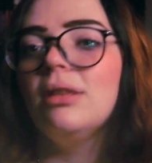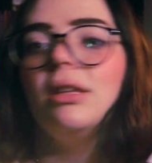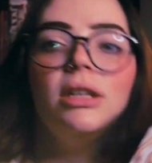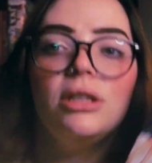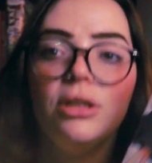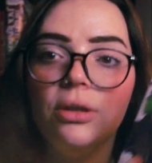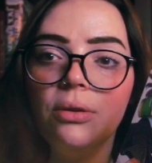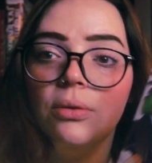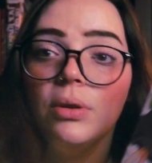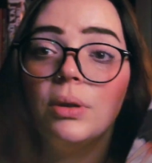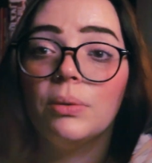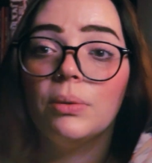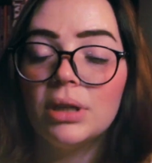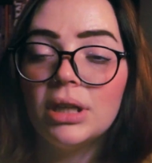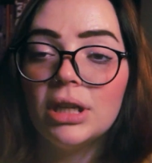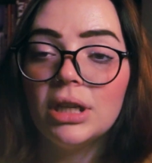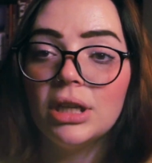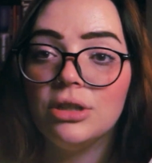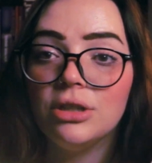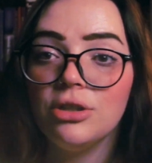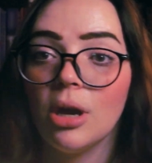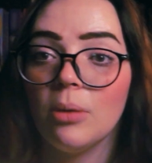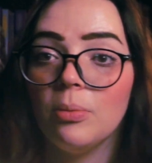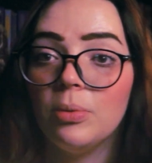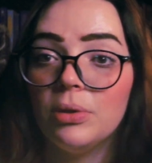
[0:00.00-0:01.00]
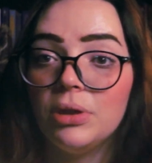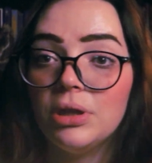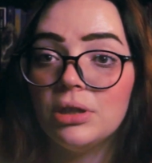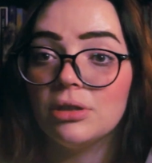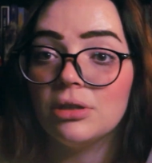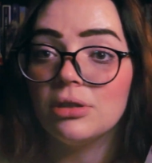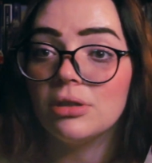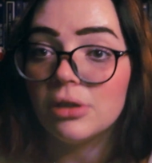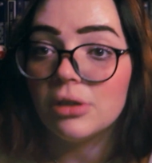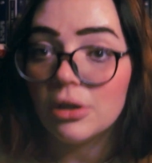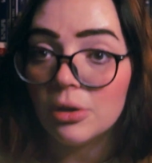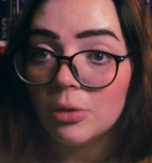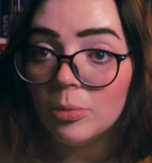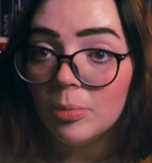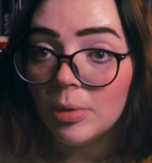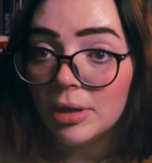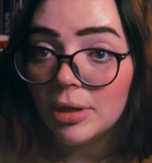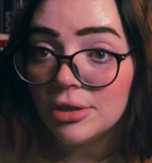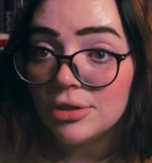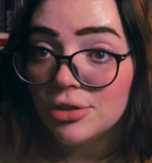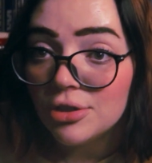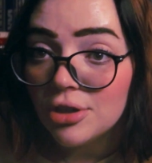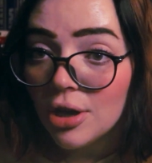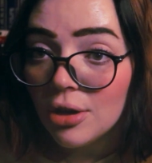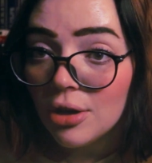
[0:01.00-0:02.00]
They do a really good job with the slow
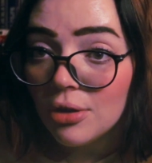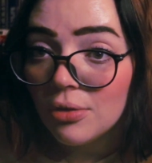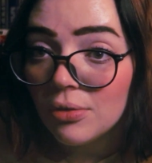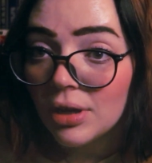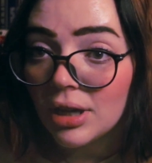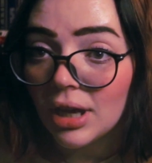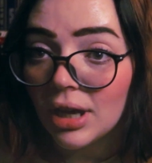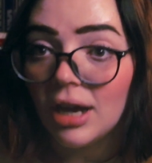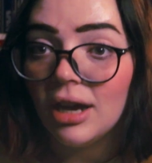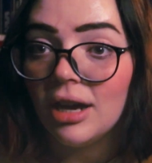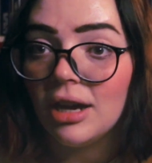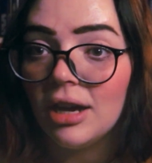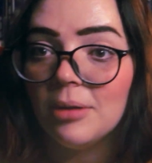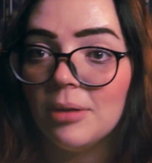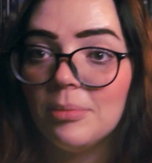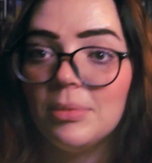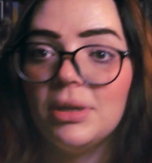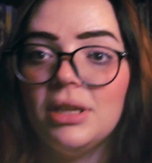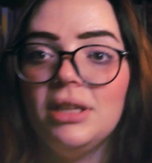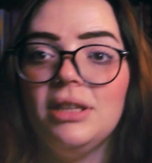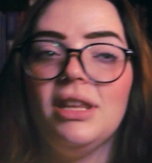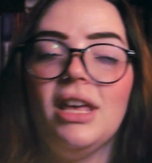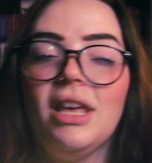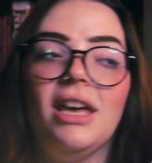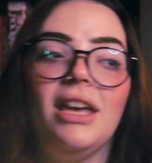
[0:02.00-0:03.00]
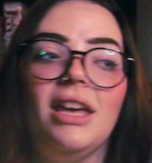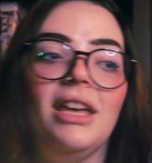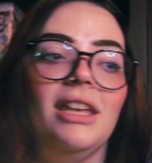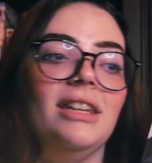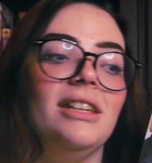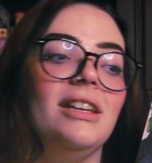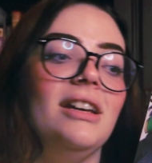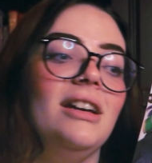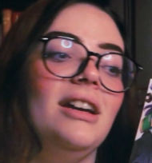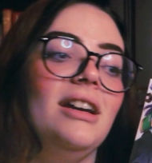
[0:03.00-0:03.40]
burn joke, in that